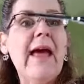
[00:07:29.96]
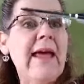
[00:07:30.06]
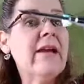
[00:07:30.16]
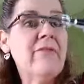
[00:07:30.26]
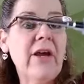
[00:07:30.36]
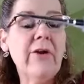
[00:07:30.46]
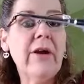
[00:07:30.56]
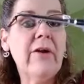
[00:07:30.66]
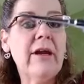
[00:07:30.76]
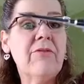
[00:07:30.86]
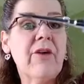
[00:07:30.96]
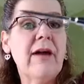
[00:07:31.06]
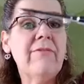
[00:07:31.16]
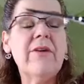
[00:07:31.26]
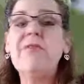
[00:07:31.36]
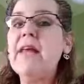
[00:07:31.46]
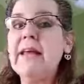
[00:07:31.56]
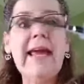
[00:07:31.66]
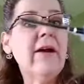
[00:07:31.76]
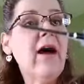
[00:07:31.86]
in a veterinarian's office. It
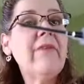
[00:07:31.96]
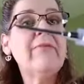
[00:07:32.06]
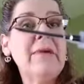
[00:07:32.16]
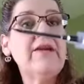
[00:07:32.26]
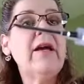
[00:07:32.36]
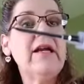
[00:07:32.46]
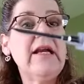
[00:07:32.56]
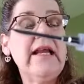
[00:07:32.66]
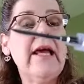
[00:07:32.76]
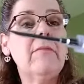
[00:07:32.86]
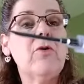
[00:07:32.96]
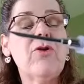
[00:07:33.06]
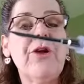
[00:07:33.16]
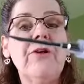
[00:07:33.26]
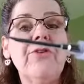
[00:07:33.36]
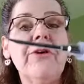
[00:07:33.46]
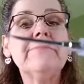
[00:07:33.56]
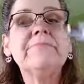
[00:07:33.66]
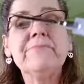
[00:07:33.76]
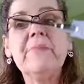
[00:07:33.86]
can often be done in an animal
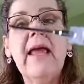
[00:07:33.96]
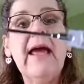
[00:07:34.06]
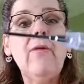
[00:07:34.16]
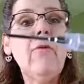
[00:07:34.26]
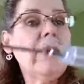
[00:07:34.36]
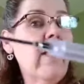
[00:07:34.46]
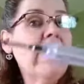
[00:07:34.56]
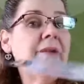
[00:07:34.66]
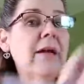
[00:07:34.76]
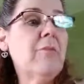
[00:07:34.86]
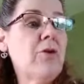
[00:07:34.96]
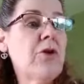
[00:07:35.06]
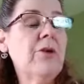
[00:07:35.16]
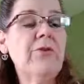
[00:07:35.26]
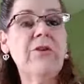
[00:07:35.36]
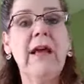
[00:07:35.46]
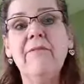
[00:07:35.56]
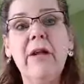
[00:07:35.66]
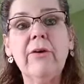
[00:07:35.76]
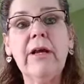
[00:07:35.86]
shelter. And what a lot of animal shelters and
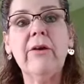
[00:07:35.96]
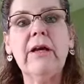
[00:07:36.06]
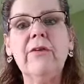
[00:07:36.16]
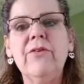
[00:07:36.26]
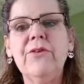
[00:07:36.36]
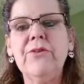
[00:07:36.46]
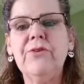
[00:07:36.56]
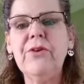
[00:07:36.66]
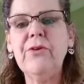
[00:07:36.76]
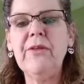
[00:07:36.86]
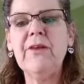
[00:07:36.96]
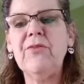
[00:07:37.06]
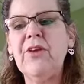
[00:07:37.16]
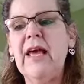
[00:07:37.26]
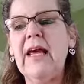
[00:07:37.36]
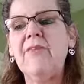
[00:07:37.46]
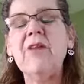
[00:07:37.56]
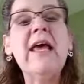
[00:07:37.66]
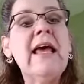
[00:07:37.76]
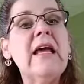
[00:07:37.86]
veterinarians do too these days
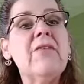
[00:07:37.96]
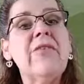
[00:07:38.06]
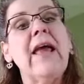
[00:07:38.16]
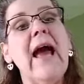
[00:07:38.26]
is they